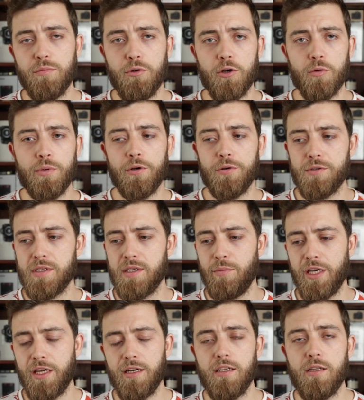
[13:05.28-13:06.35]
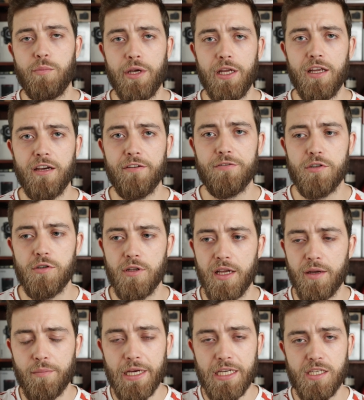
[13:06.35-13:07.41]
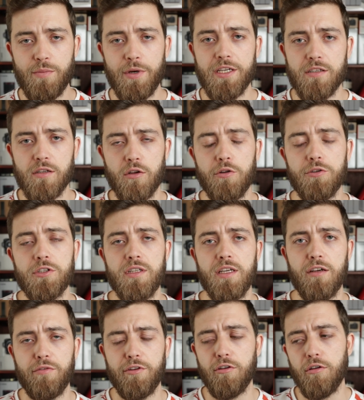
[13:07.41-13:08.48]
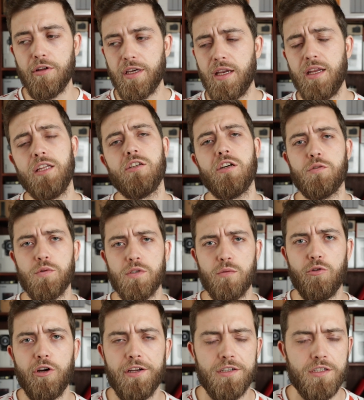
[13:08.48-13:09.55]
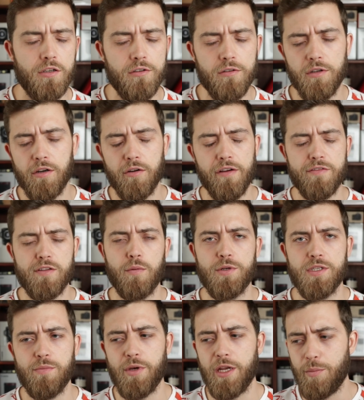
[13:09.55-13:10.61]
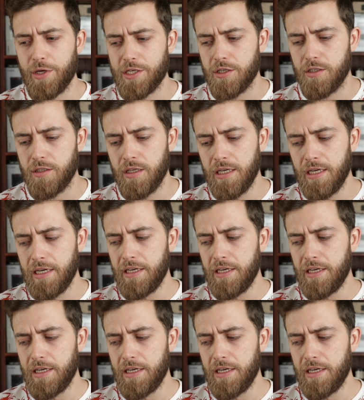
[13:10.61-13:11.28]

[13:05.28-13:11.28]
the blog post and making a little PDF to like maximize the launch thing of it all and getting in touch with some writers on, you know, F-Stoppers and Petapixel,